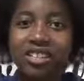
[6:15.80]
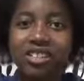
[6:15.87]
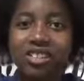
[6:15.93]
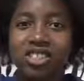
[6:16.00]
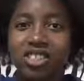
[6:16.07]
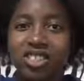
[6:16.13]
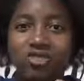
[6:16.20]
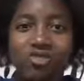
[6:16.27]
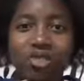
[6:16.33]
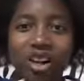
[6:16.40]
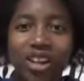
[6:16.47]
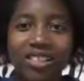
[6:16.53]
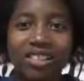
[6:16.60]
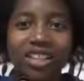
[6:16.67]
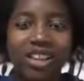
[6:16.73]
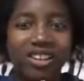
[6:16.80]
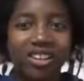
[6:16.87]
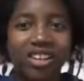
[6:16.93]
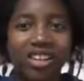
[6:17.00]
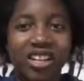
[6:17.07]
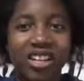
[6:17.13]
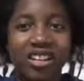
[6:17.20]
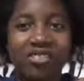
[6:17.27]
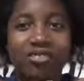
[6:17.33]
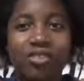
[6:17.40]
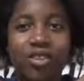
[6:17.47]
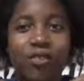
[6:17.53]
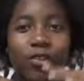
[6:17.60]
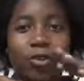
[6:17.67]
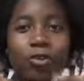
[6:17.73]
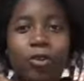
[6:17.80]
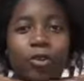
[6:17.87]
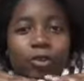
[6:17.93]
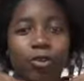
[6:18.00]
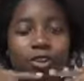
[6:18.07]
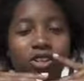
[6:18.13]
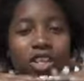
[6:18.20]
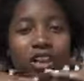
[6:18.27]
just right there, and your vocal cords